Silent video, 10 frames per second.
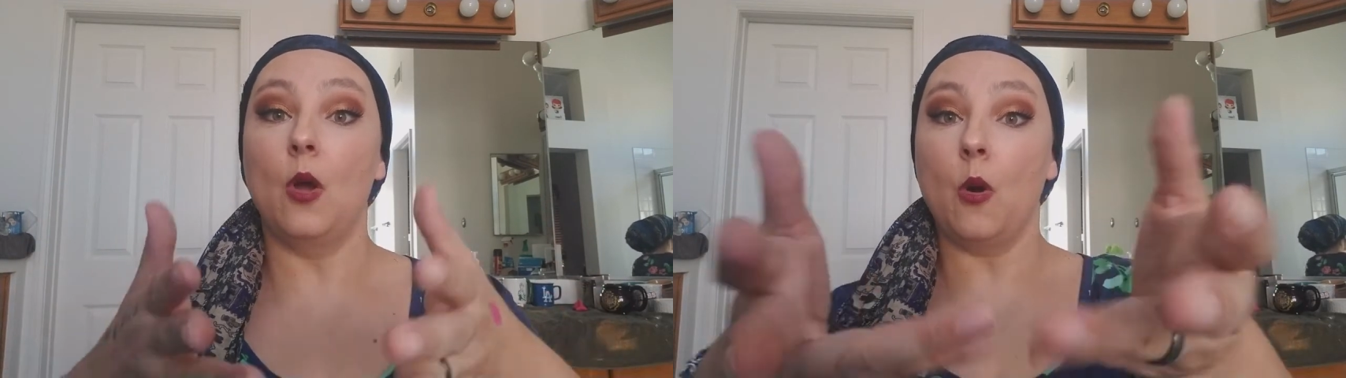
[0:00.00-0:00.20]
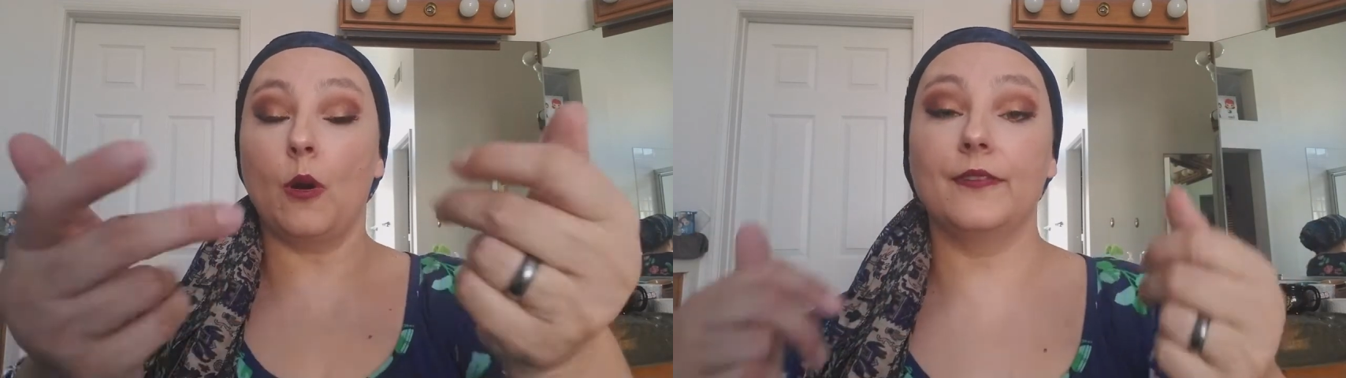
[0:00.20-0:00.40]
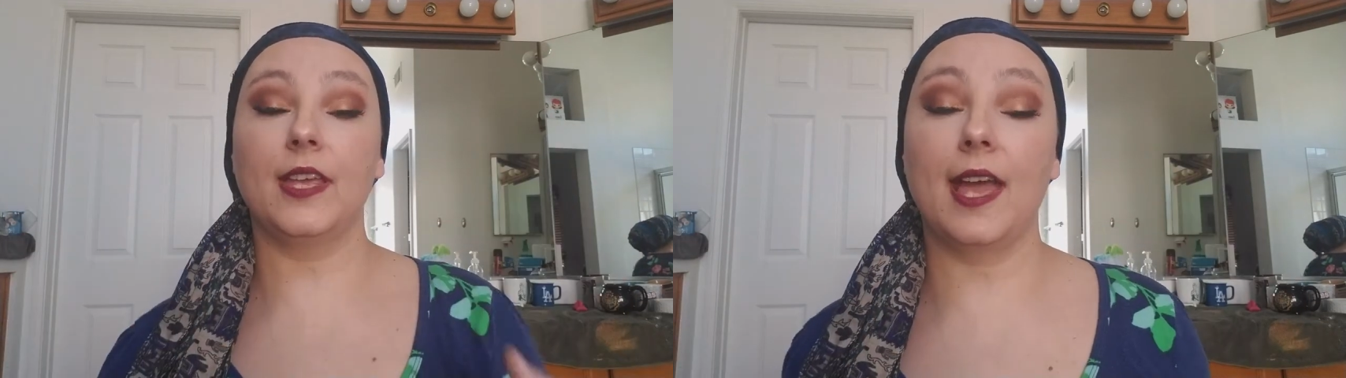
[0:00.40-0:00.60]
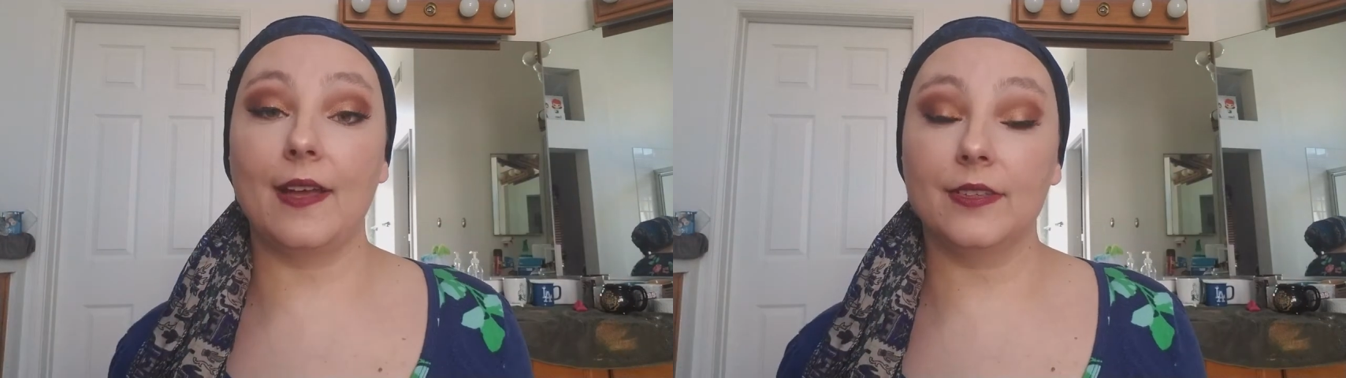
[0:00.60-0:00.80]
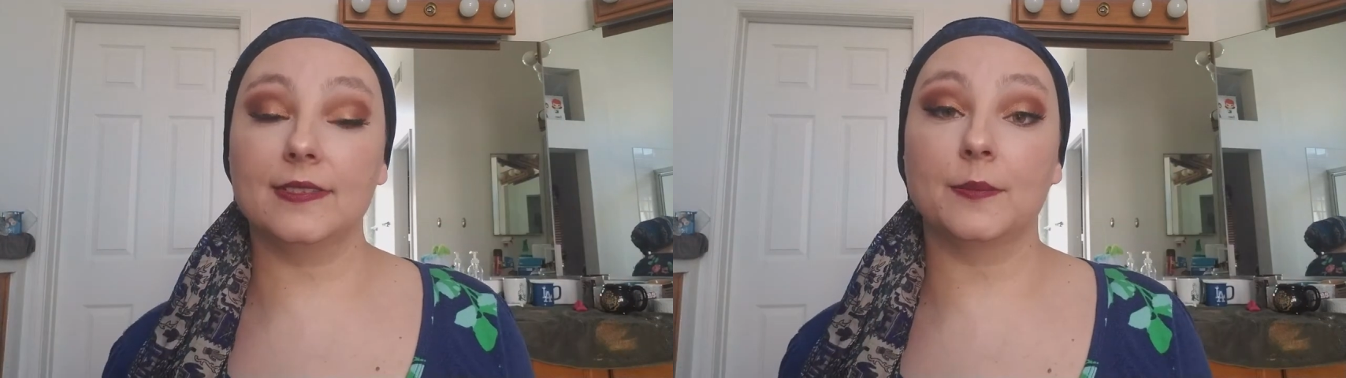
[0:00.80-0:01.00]
or if you
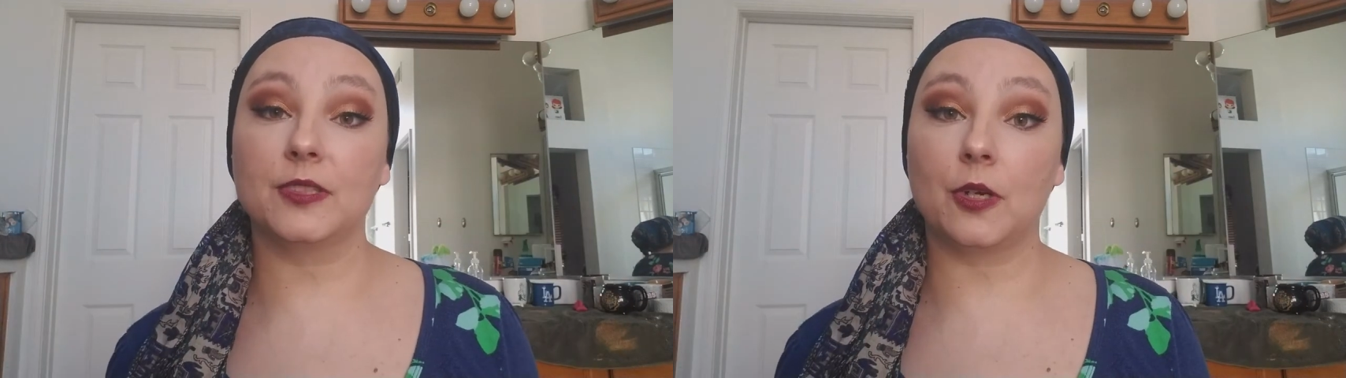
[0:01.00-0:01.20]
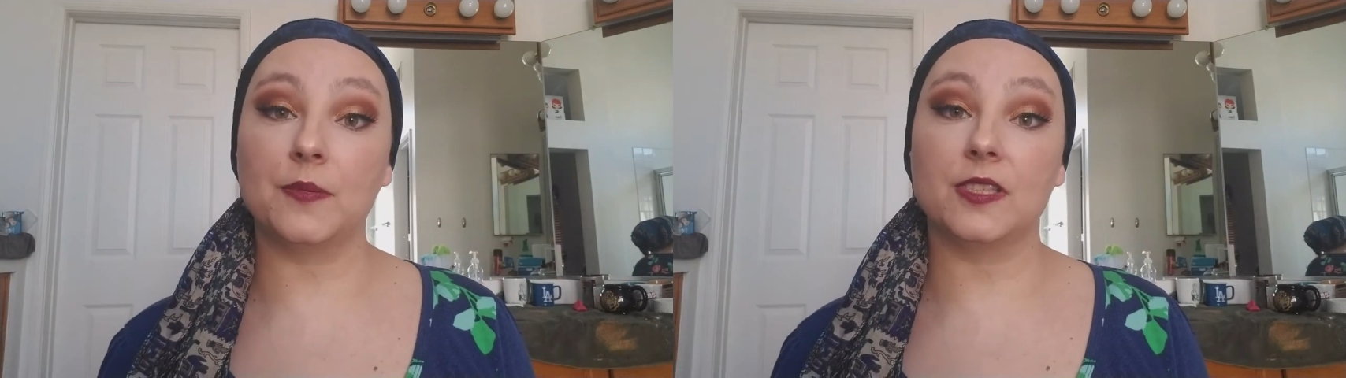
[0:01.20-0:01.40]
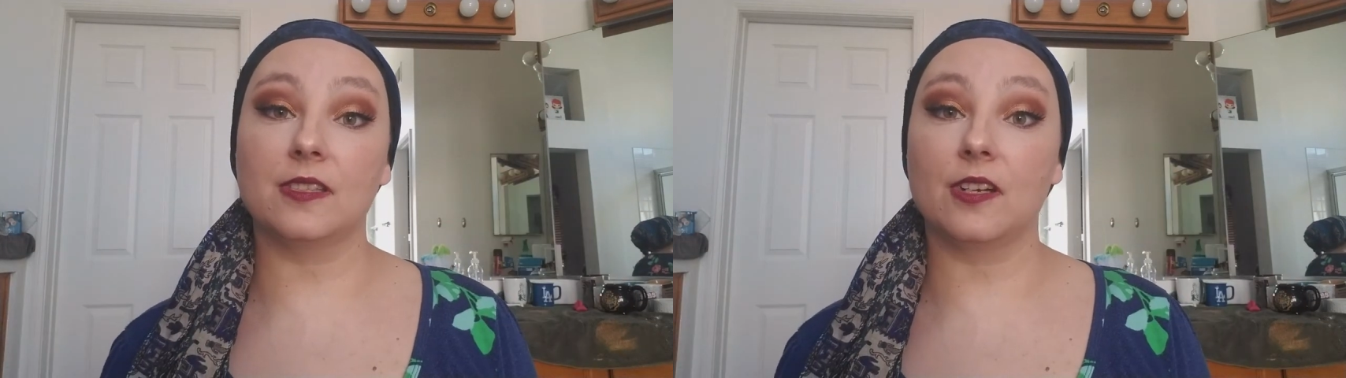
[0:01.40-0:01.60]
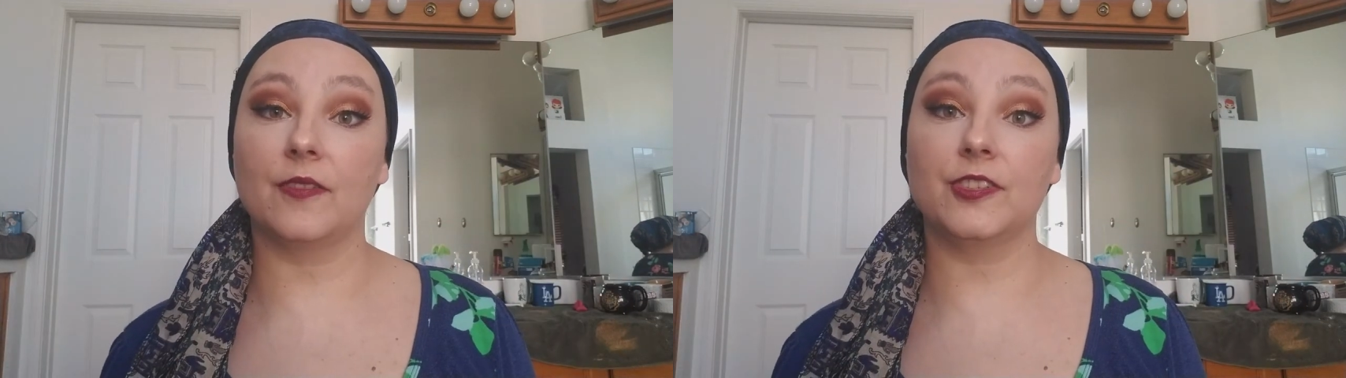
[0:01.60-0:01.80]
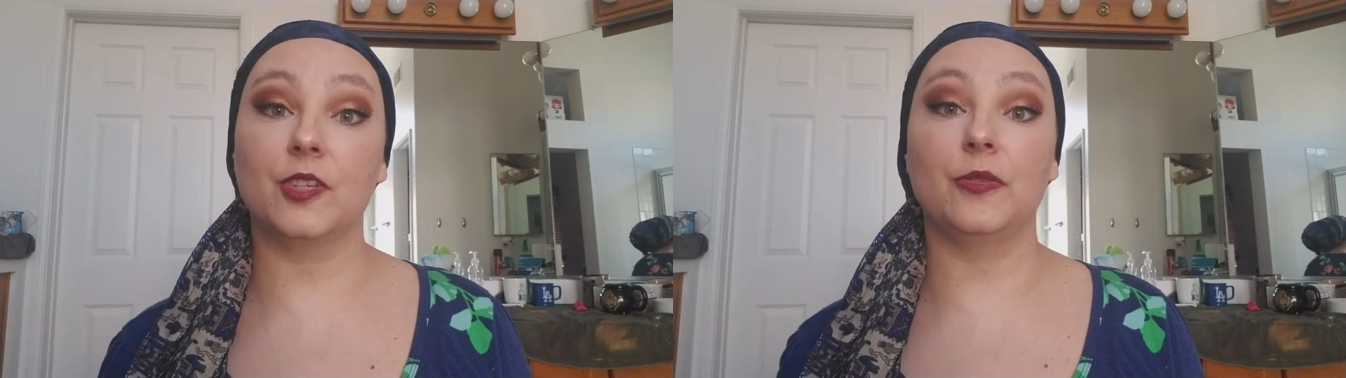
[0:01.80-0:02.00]
have a subscription
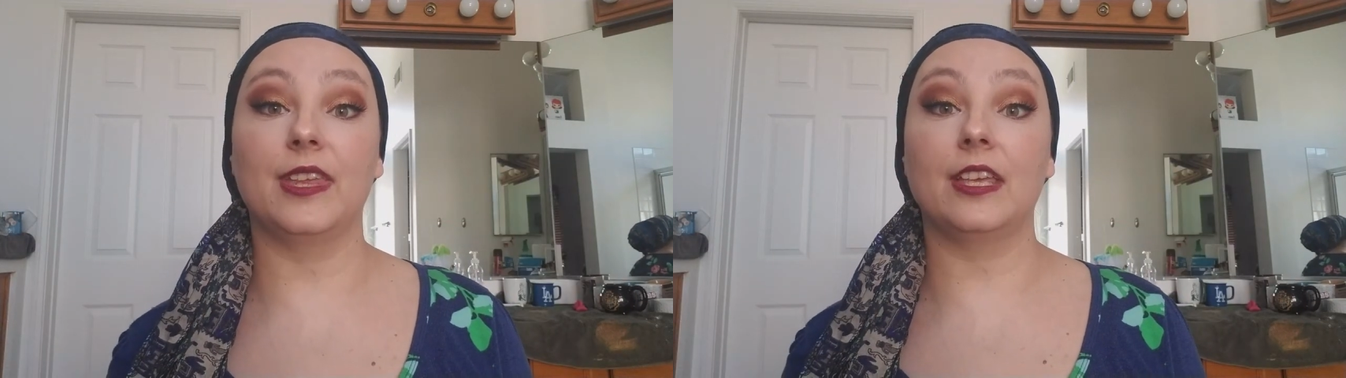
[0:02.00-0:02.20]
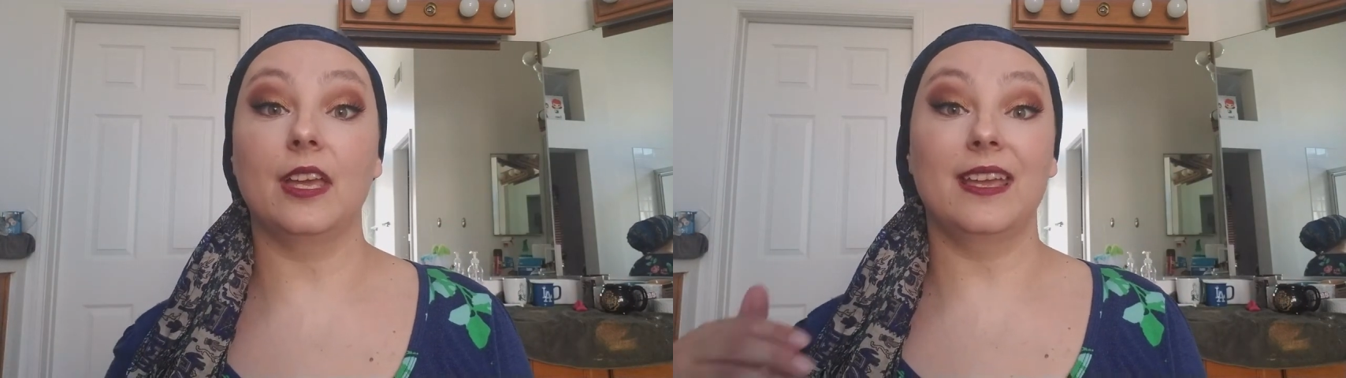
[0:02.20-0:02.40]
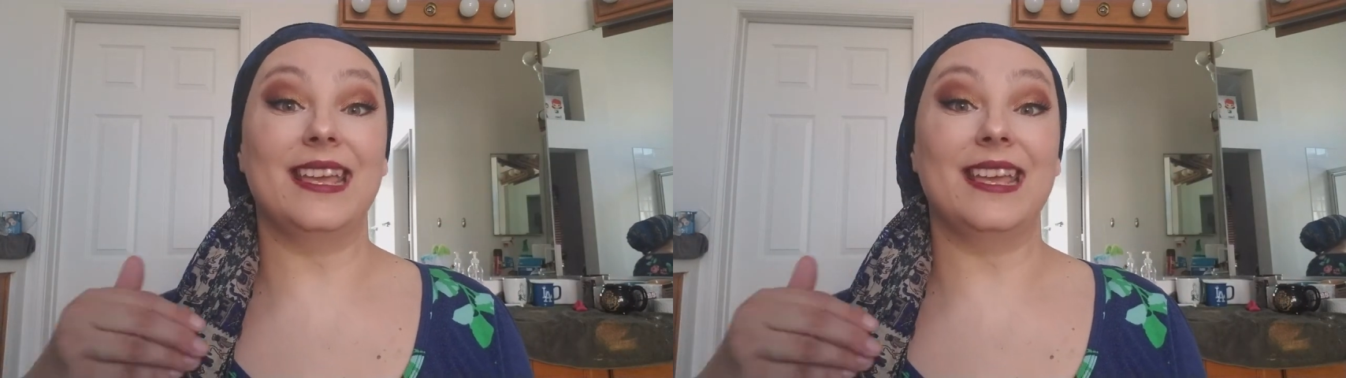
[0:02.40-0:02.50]
service you think